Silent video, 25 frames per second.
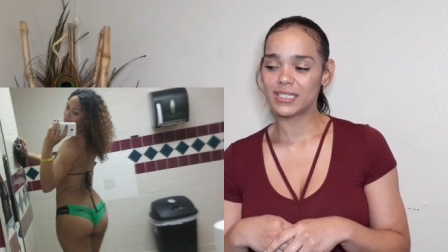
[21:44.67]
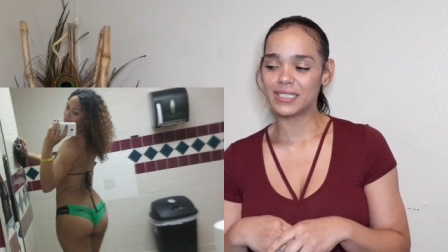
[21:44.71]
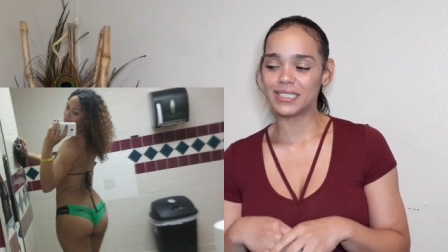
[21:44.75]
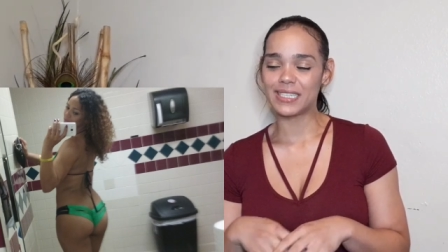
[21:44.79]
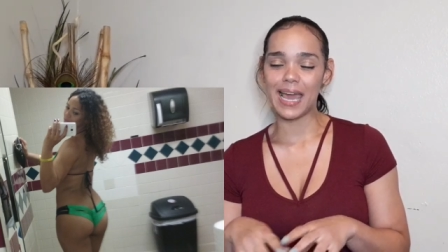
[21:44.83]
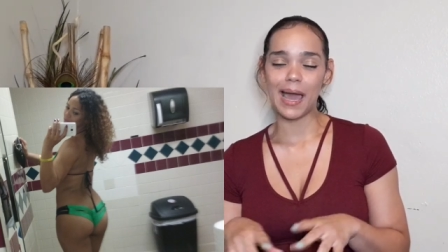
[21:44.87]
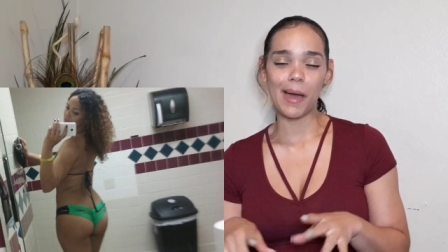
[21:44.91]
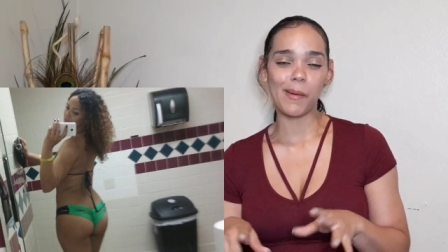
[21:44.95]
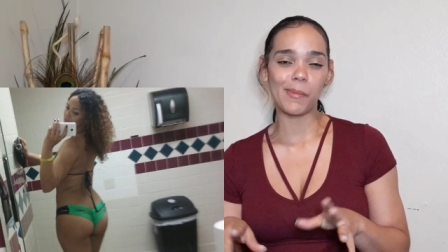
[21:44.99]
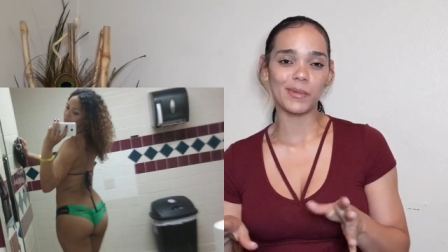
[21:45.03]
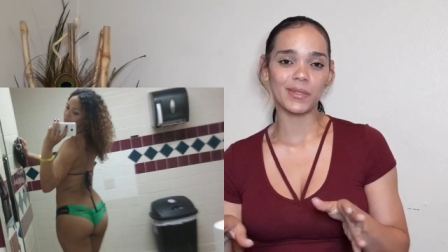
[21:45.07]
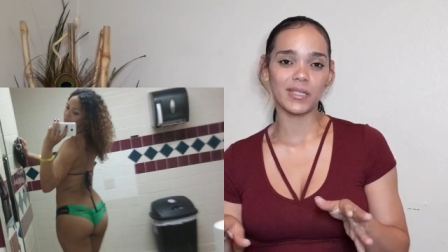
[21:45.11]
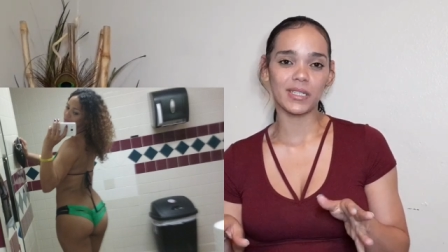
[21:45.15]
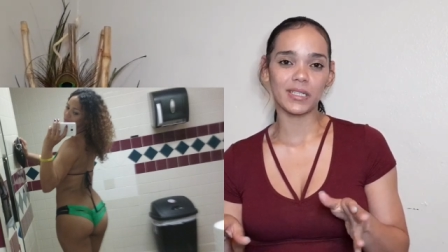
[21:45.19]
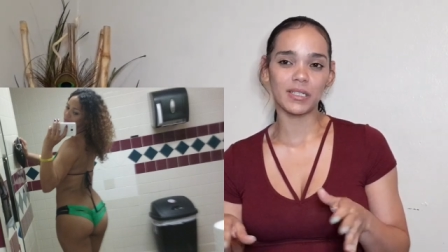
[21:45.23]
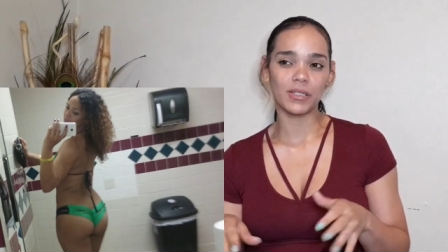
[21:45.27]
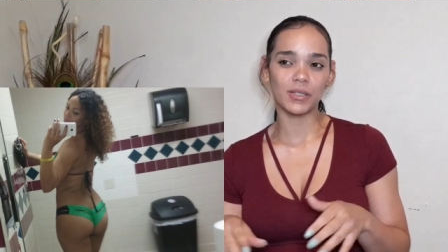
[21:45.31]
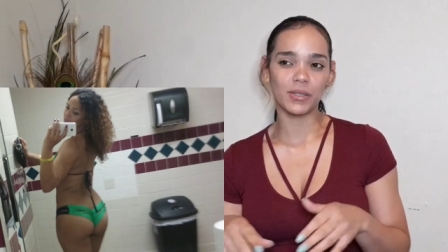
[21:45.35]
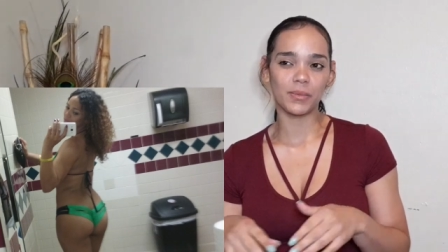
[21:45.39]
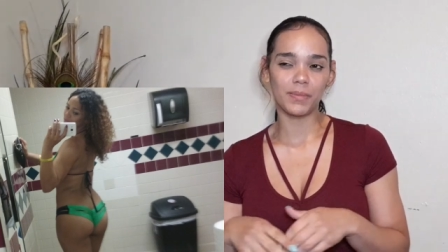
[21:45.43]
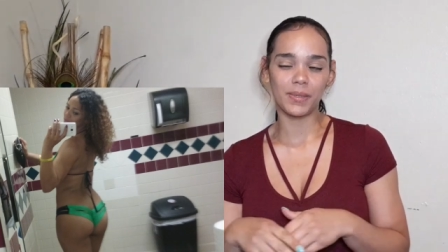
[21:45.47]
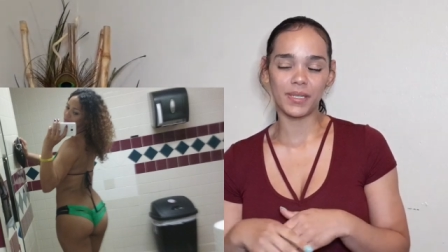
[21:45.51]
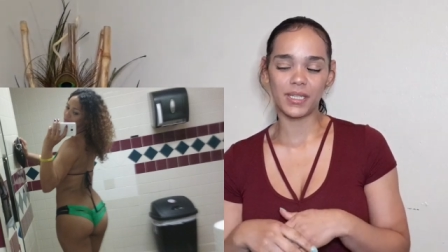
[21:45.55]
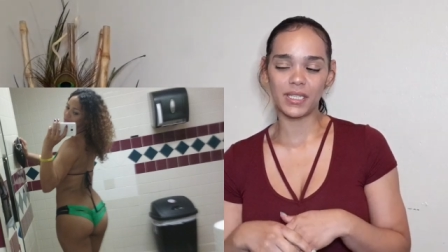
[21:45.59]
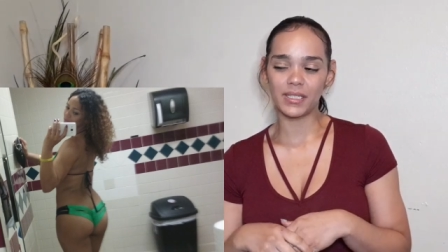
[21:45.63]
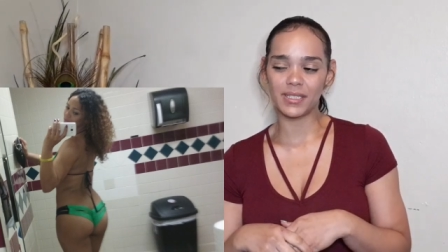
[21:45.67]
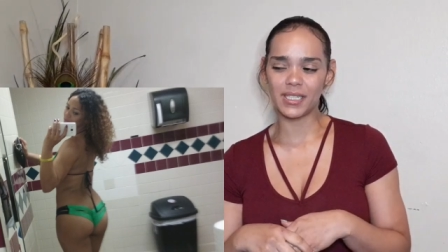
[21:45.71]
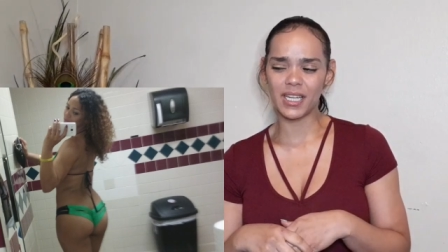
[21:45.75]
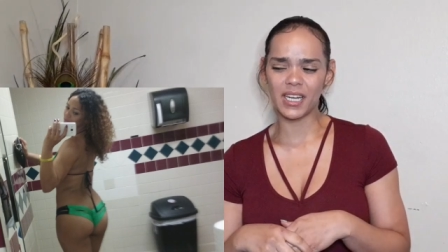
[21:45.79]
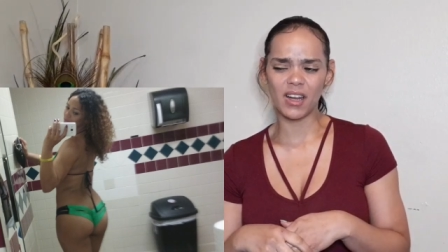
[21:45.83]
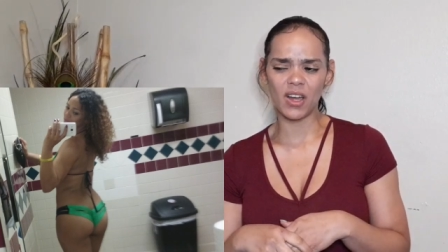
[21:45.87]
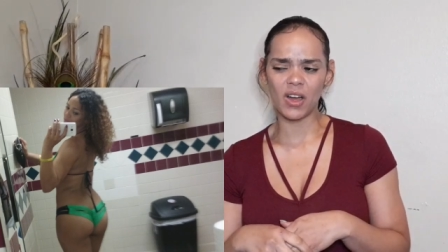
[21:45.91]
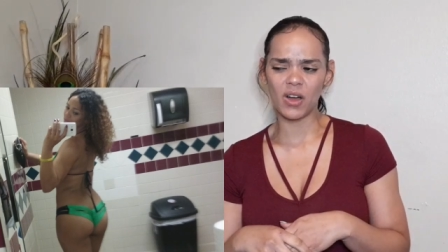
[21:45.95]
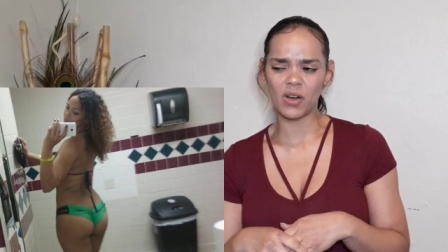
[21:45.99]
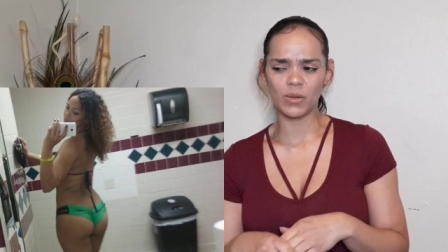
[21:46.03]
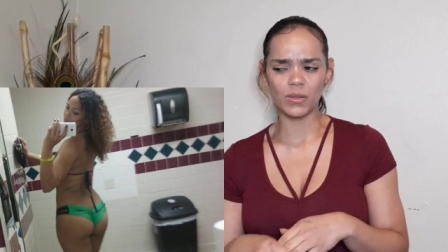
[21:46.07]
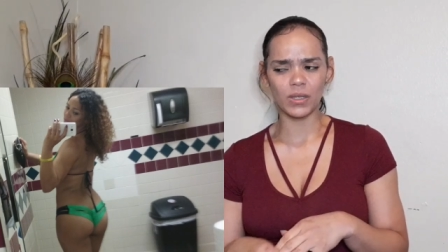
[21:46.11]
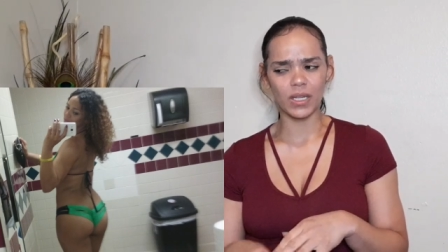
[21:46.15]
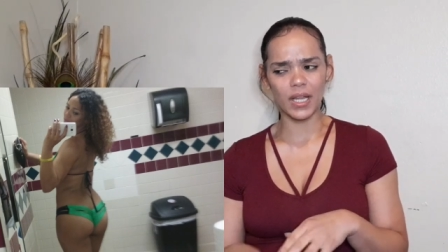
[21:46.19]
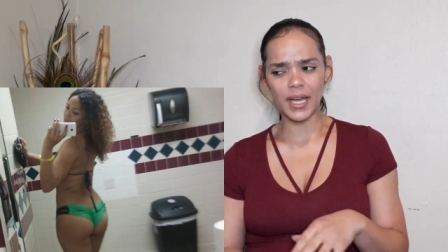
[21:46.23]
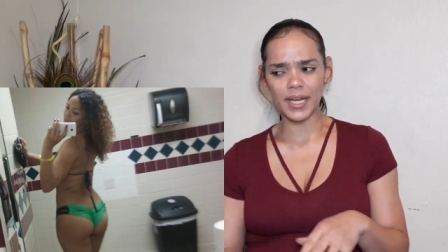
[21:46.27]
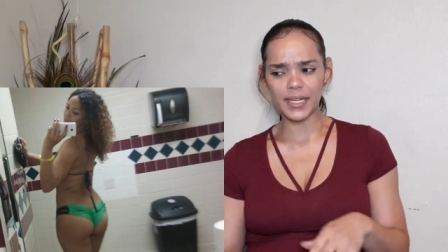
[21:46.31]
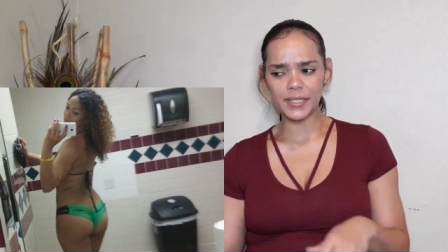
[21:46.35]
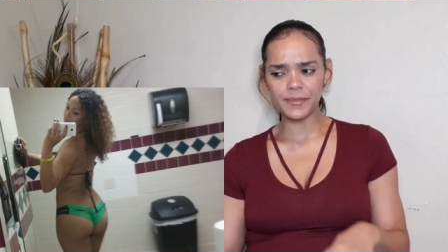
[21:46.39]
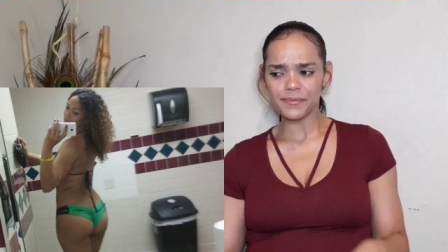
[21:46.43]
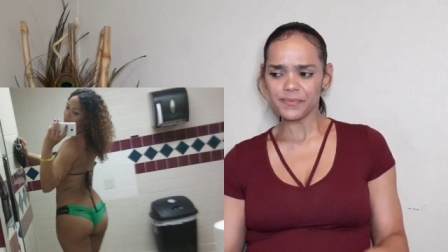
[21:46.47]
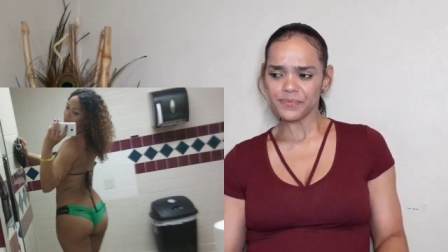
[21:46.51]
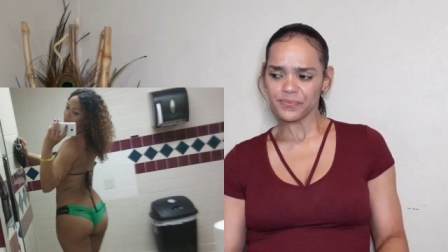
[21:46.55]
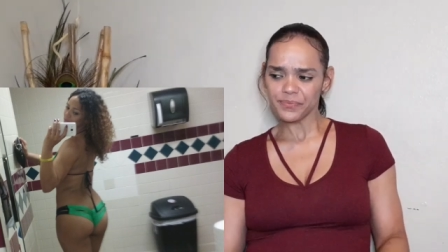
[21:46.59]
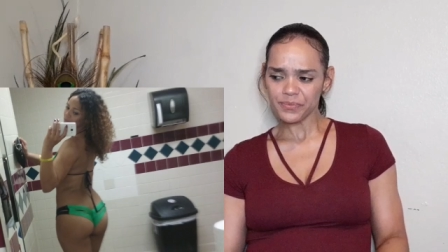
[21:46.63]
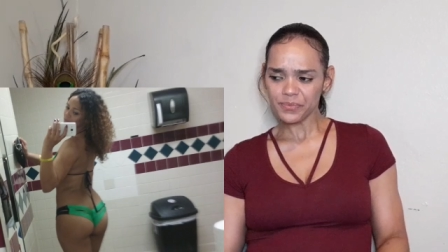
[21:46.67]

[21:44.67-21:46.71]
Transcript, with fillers: dabbled a little bit, not a whole lot.